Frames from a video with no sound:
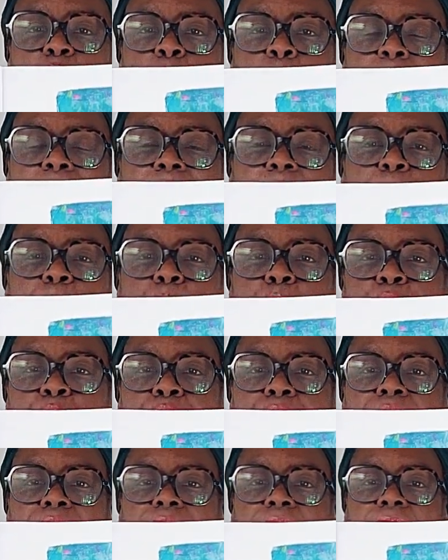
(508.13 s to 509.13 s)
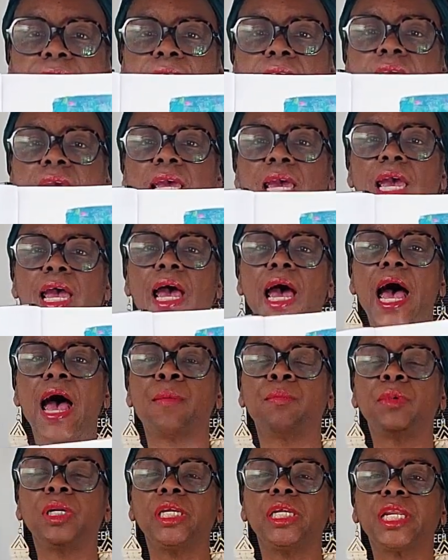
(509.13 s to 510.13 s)
quick print.
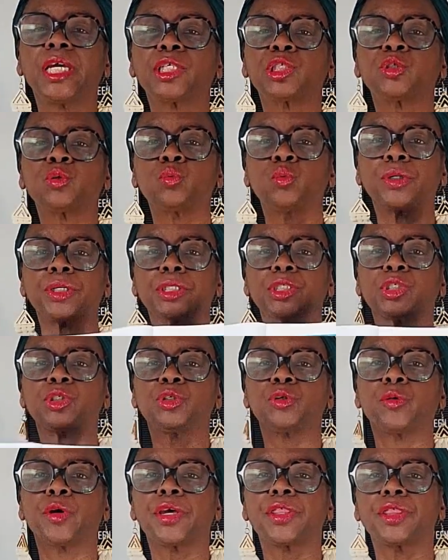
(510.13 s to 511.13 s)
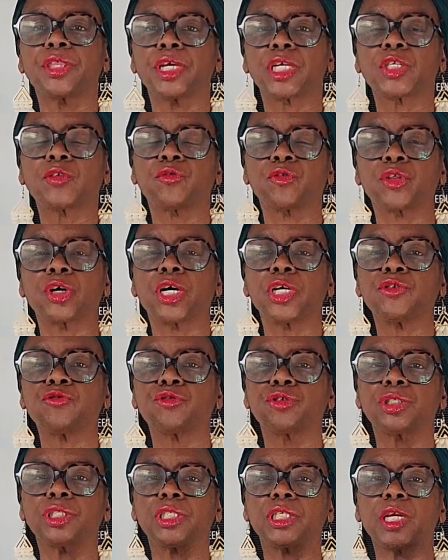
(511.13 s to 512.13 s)
I'm leaning towards doing this for the
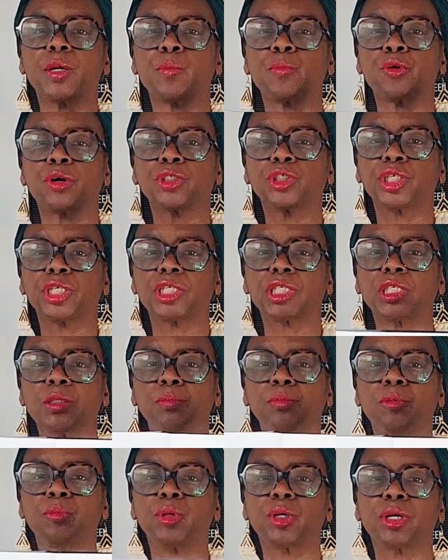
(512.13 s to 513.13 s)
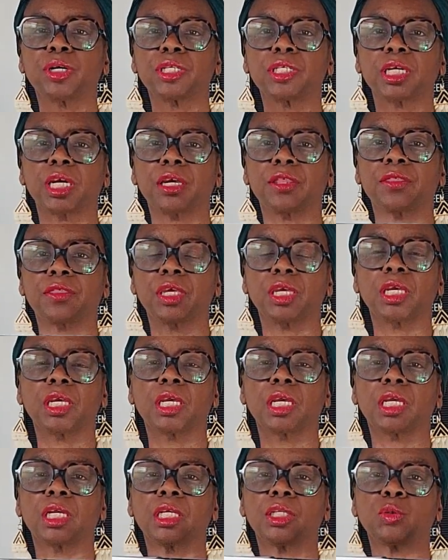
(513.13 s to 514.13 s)
100 day project simply because I
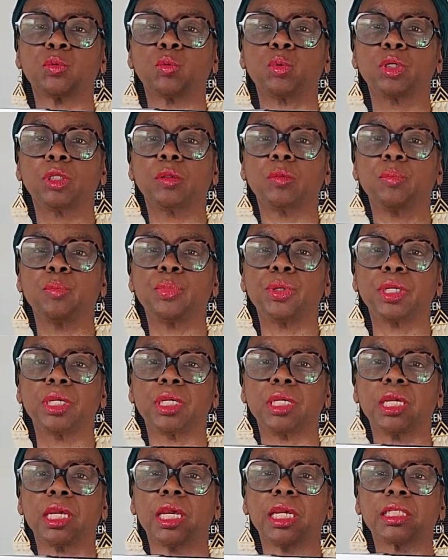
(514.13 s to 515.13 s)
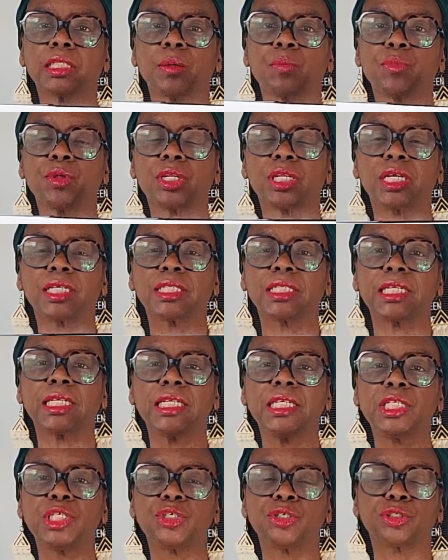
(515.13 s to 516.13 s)
think it will be something that's
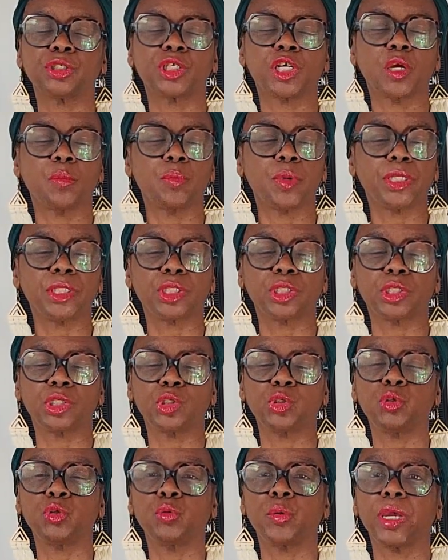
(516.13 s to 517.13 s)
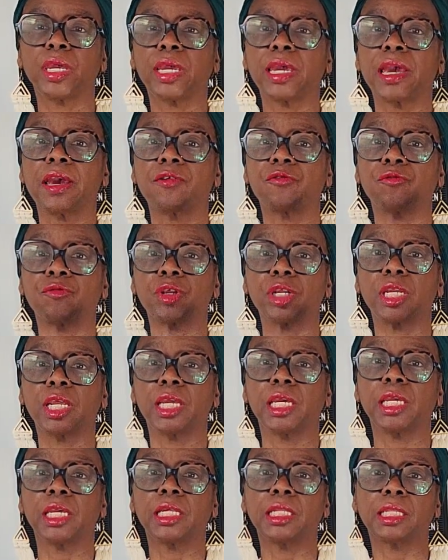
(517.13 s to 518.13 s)
easier to commit to doing every
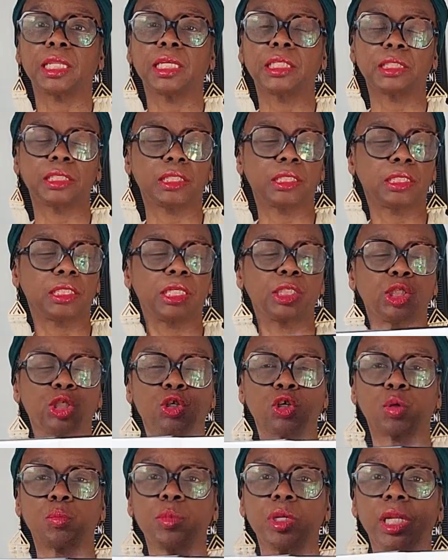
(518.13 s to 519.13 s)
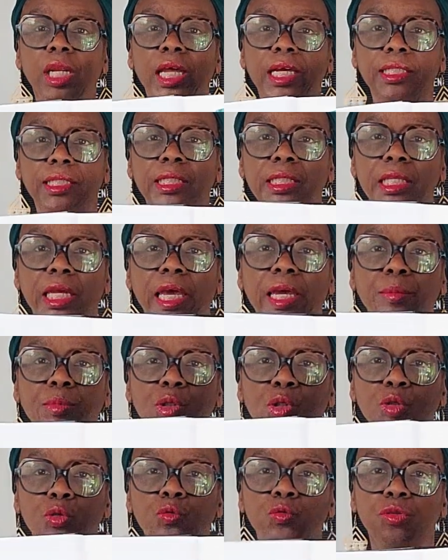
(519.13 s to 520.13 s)
day. It took me less time
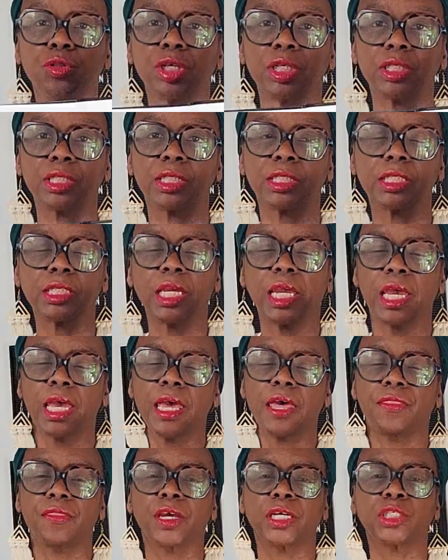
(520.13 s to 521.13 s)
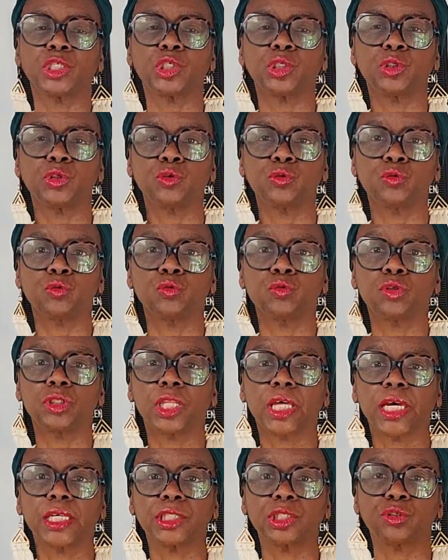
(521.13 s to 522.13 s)
to do this than to do
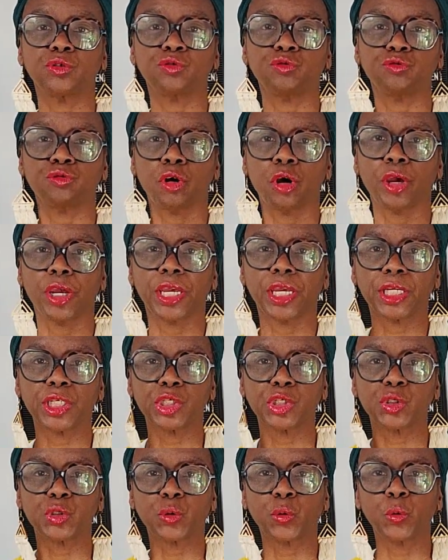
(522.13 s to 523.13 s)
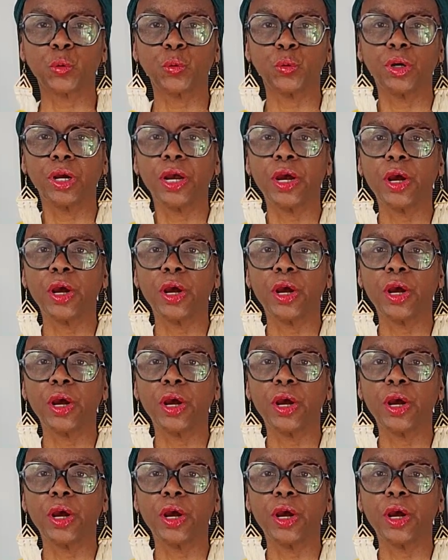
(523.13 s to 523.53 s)
that drawing. So